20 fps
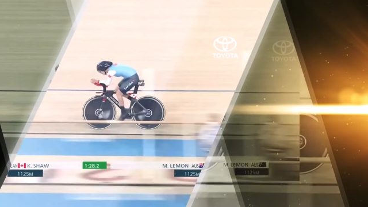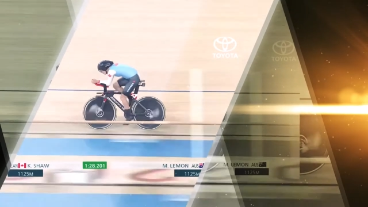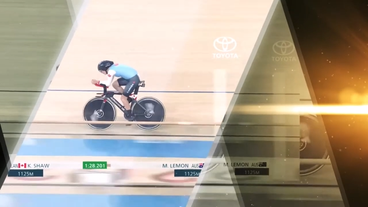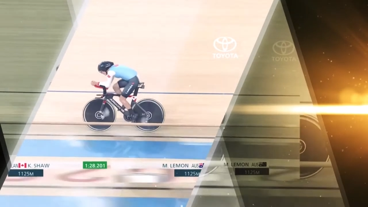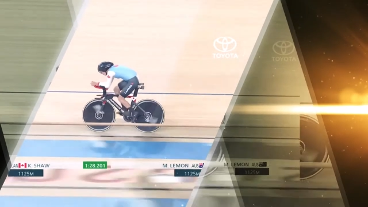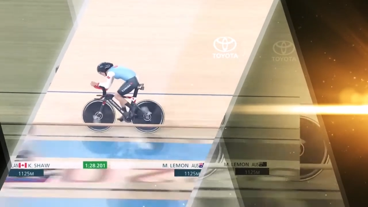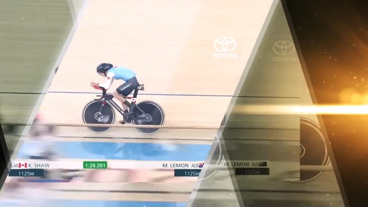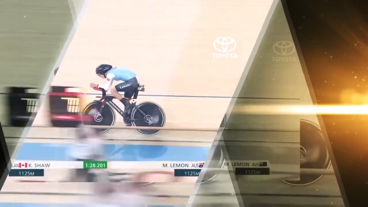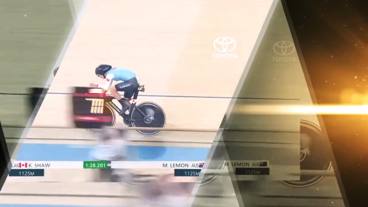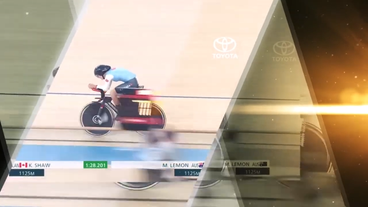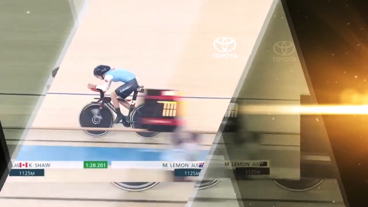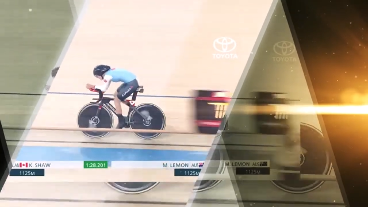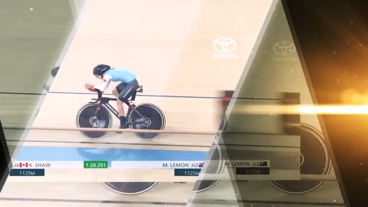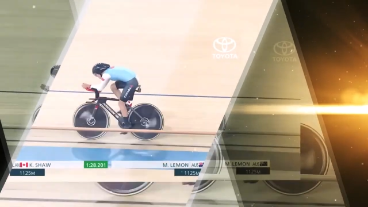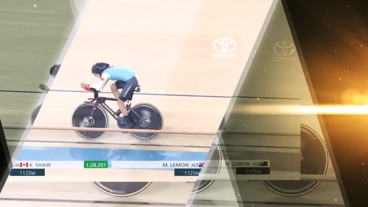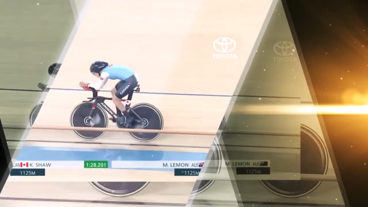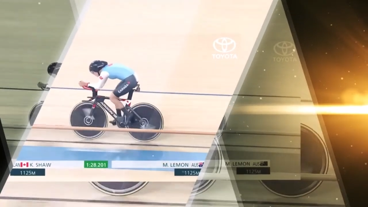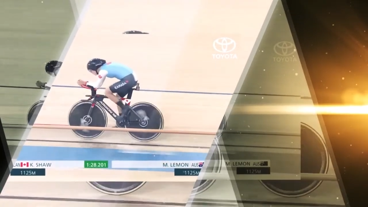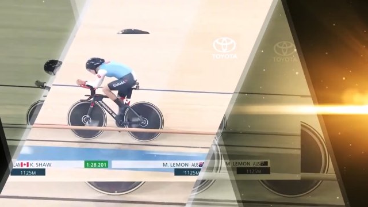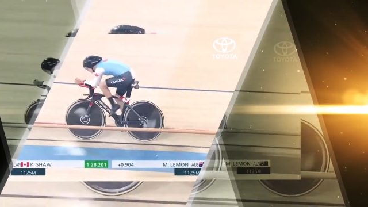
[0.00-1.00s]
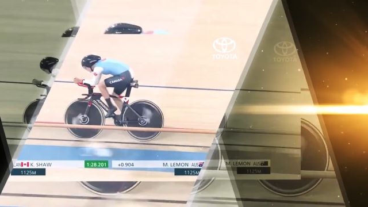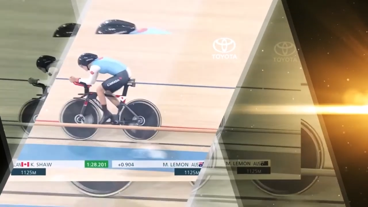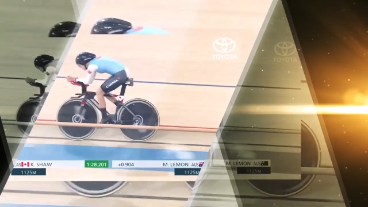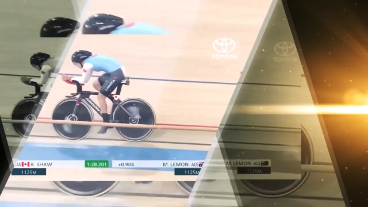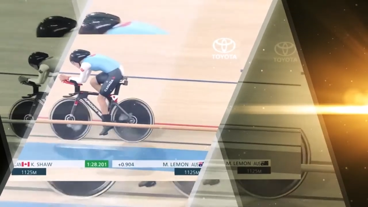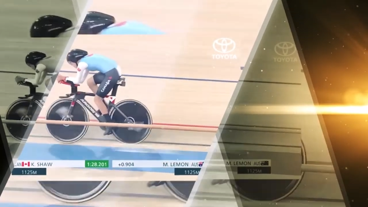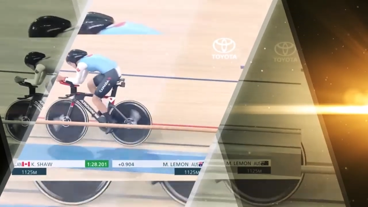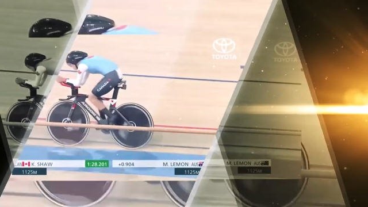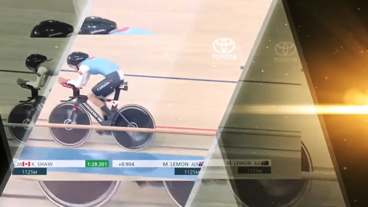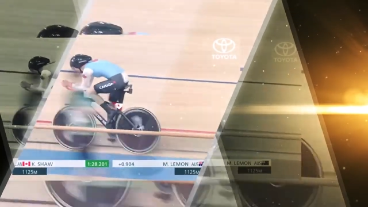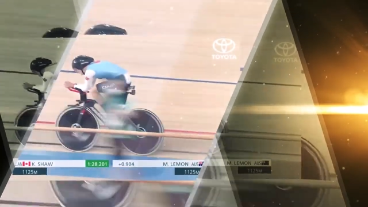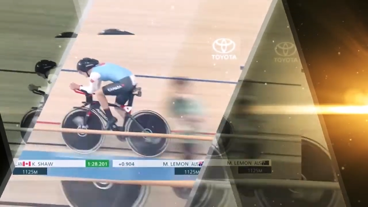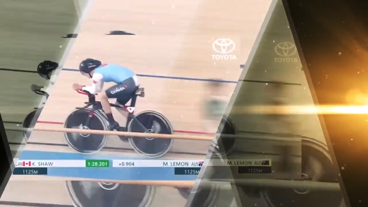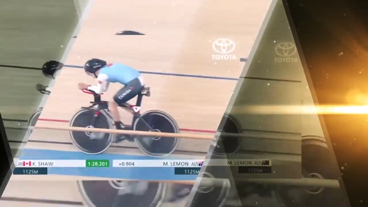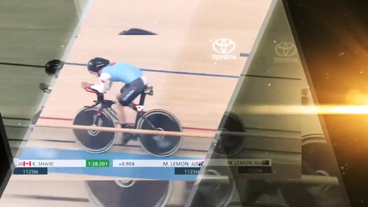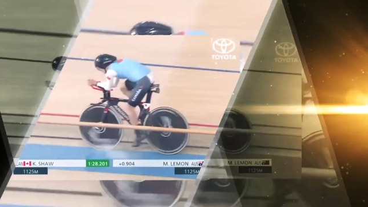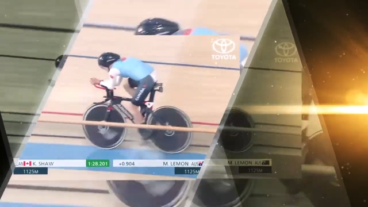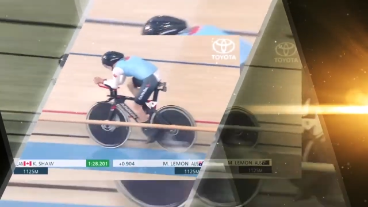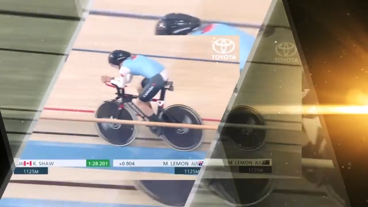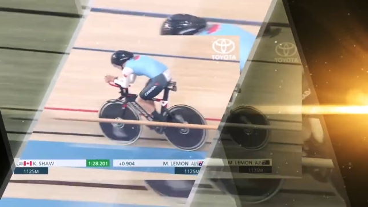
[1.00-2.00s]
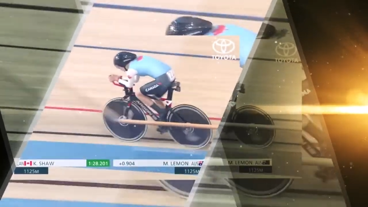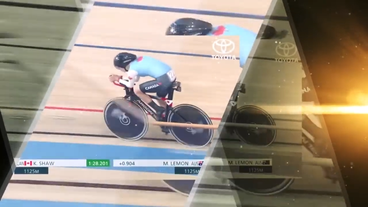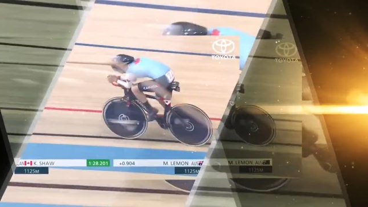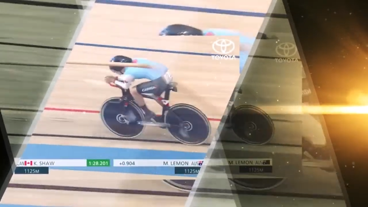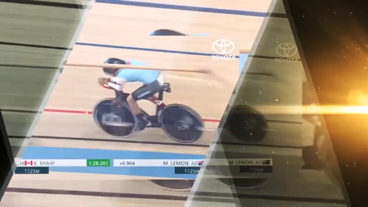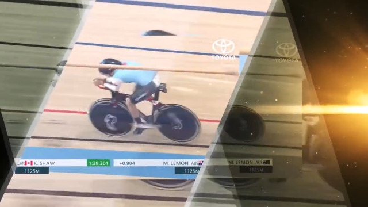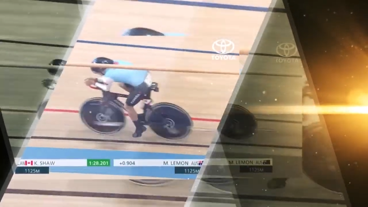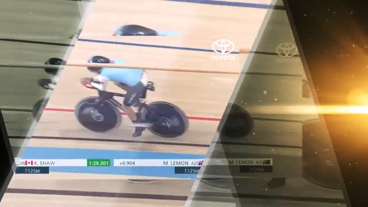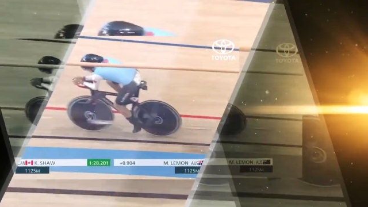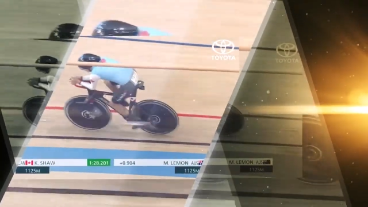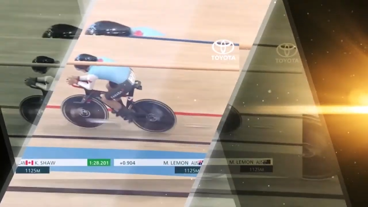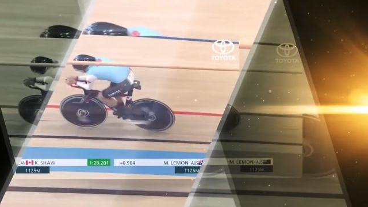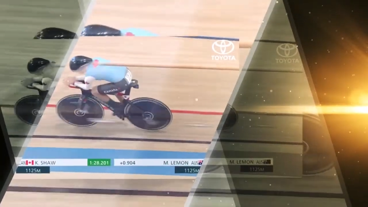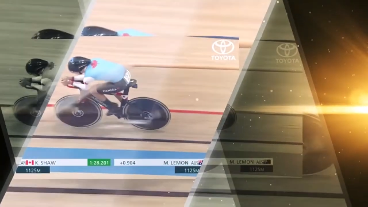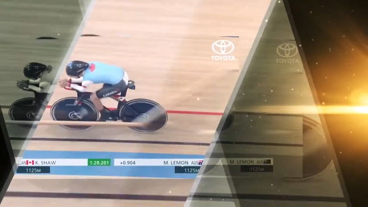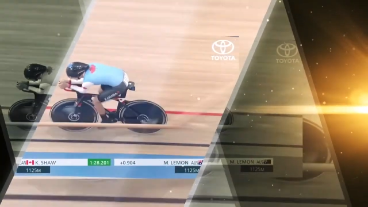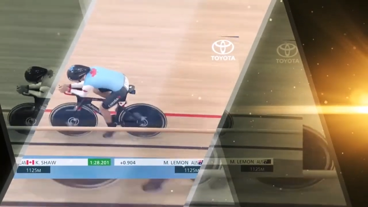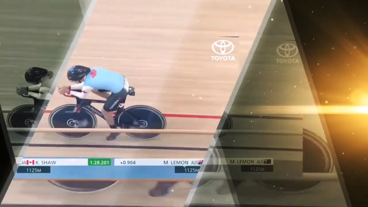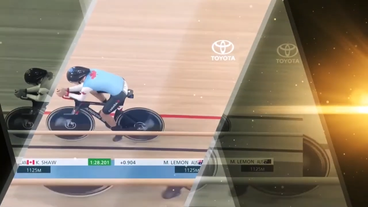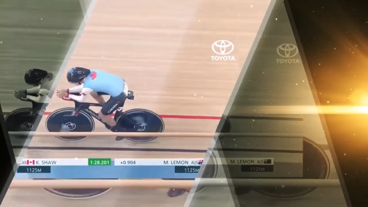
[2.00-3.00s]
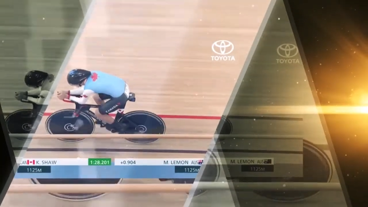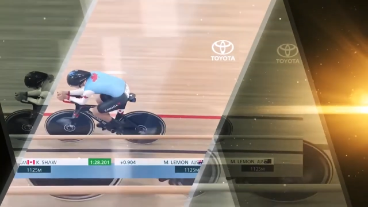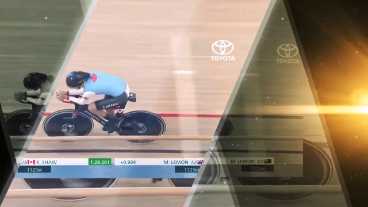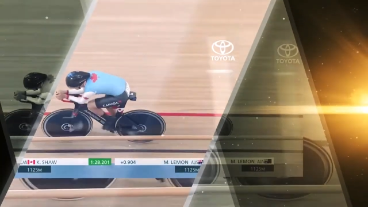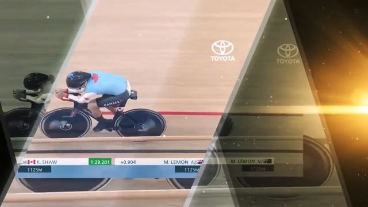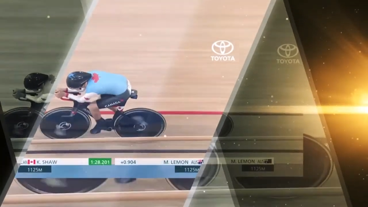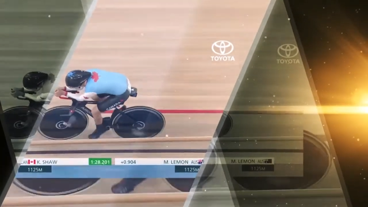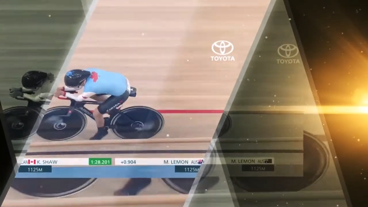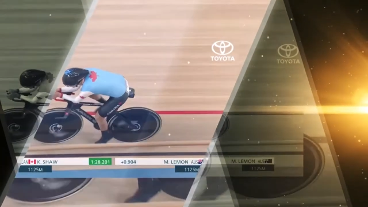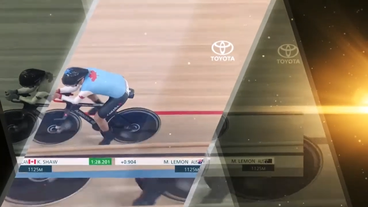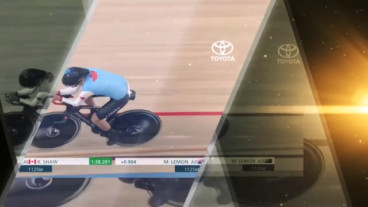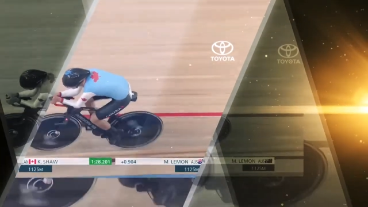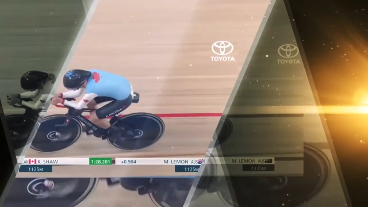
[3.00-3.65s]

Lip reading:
(no speaker visible)